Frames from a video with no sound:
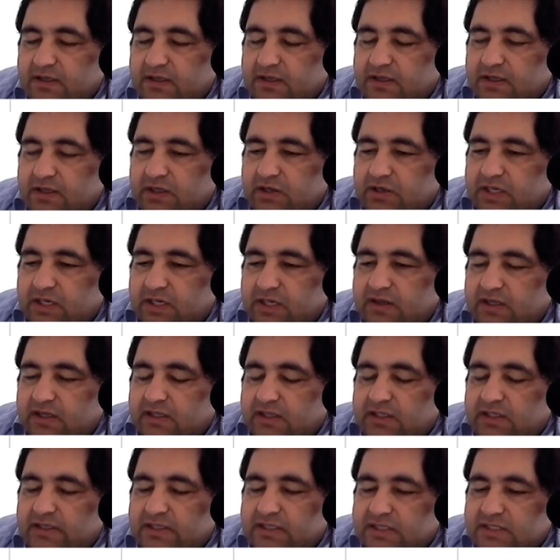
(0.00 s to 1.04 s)
Okay,
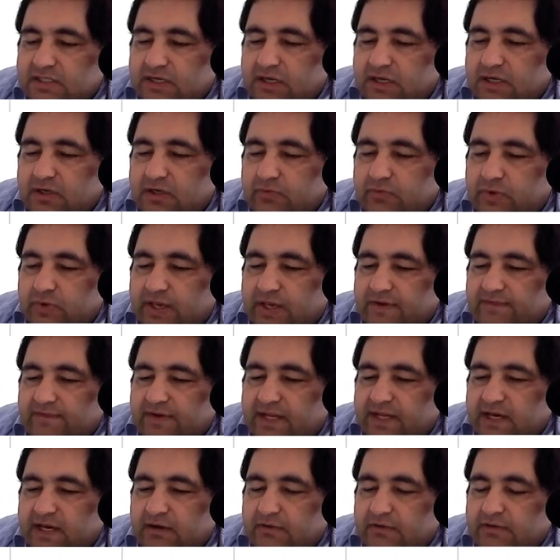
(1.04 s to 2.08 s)
the sine wave
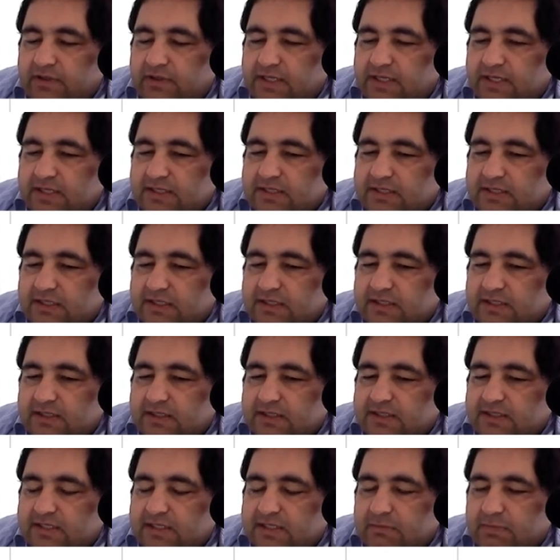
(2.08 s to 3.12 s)
now you can see that
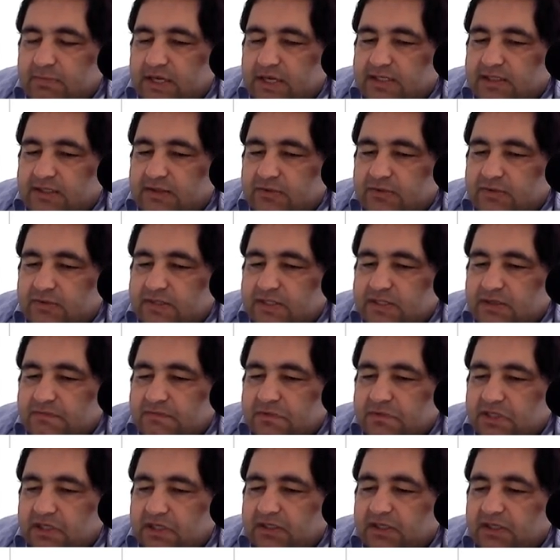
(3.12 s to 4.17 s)
estimated to
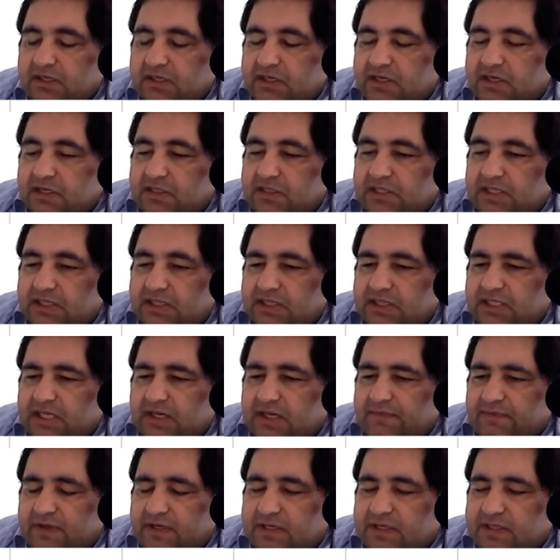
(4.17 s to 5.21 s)
something that
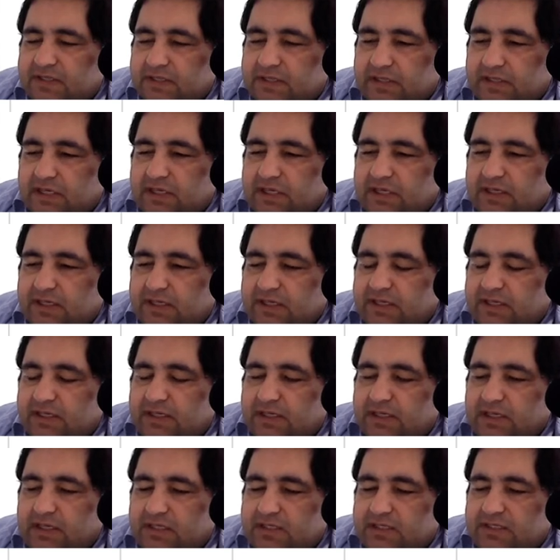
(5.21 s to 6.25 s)
definitely
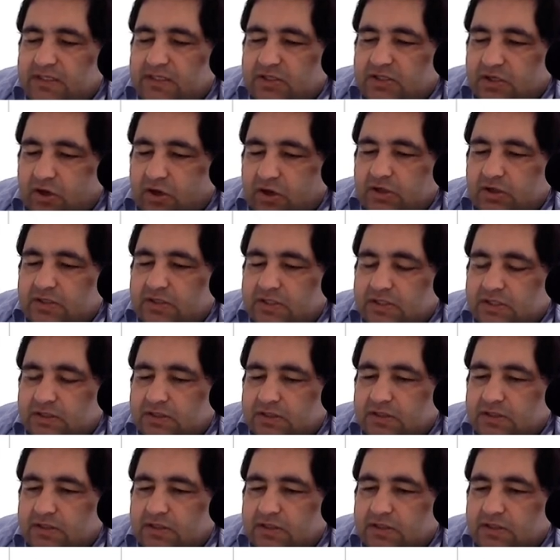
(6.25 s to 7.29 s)
is not
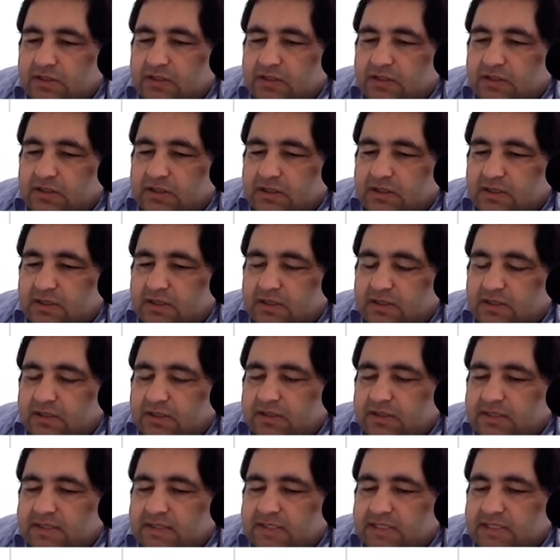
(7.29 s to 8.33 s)

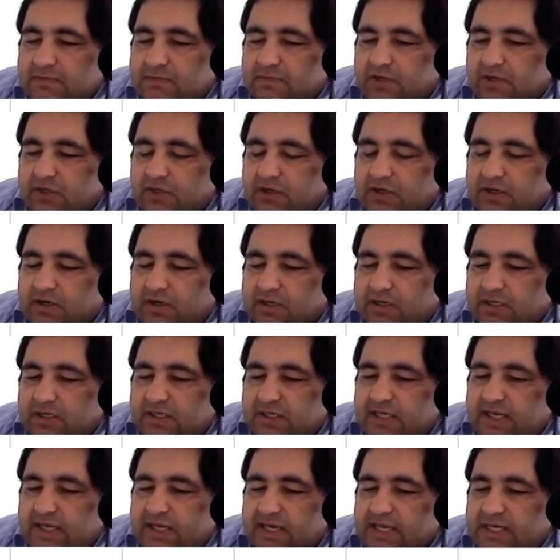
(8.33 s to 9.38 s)
similar in
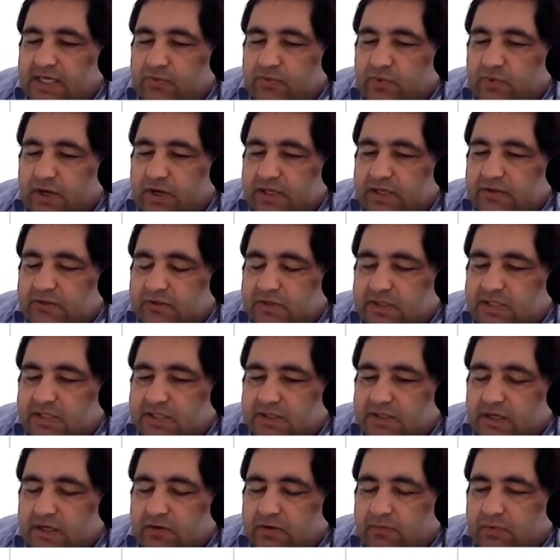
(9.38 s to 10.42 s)
any way to the
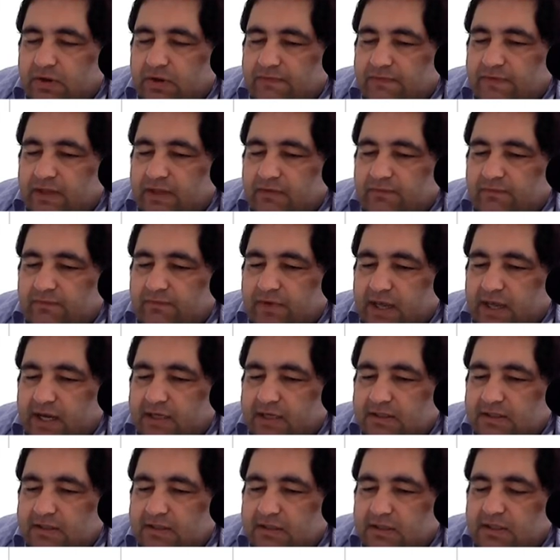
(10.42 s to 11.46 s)
sine wave. In
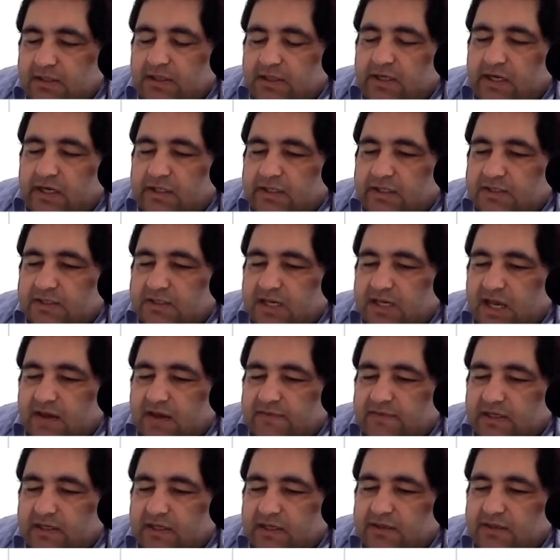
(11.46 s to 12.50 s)
fact, it is
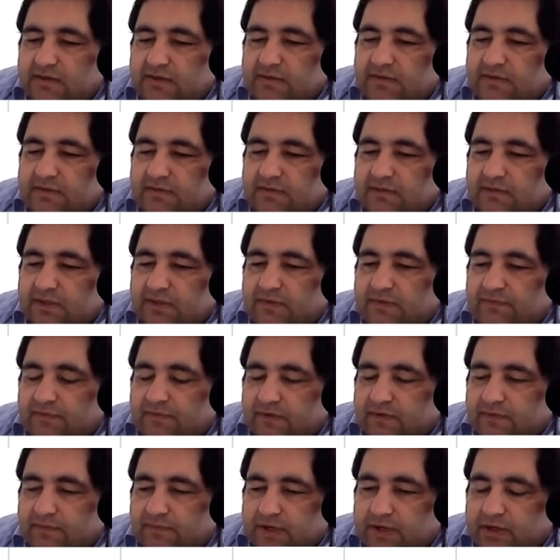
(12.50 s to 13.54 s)
having a different
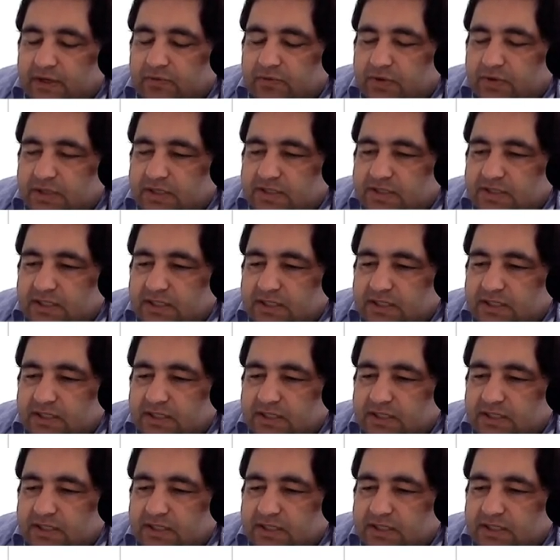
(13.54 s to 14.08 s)
frequency.